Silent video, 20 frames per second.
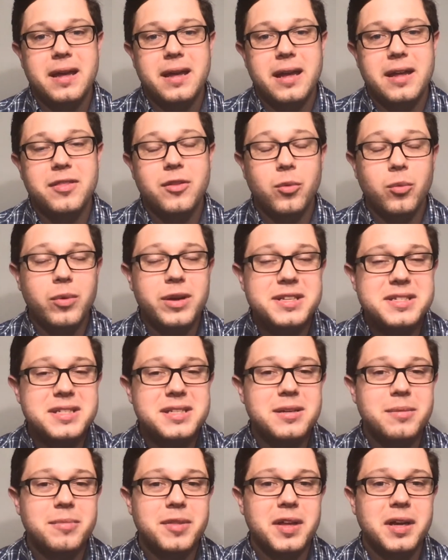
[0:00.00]
And the
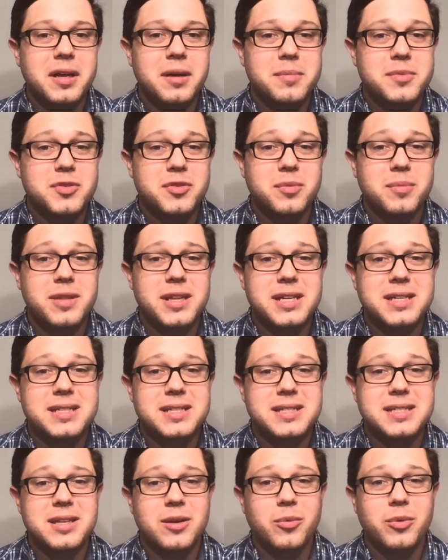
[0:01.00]
wisdom that comes from this
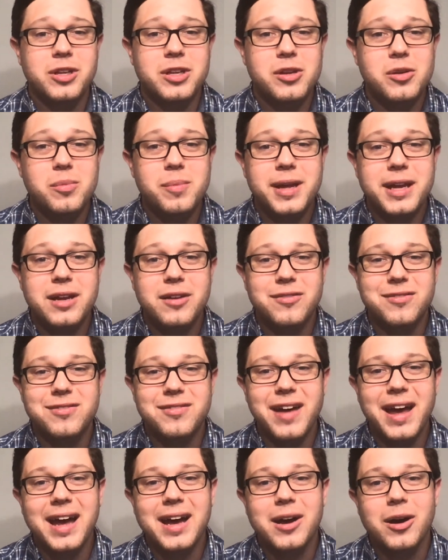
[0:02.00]
is that when you make a
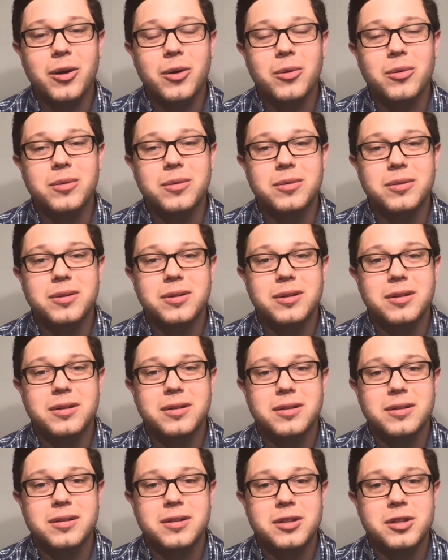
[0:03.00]
vow,
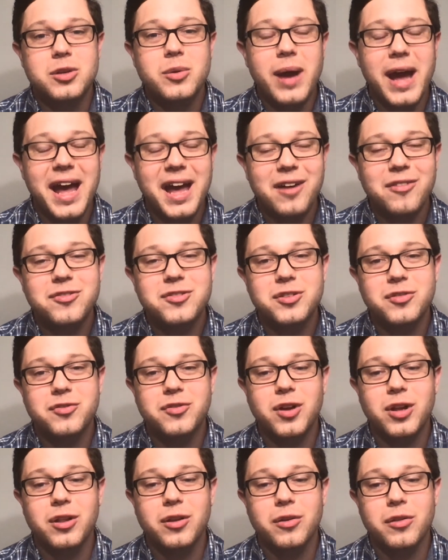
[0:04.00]
you have to
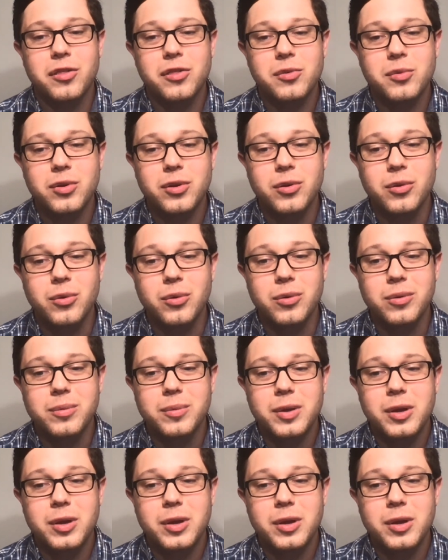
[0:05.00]
follow through.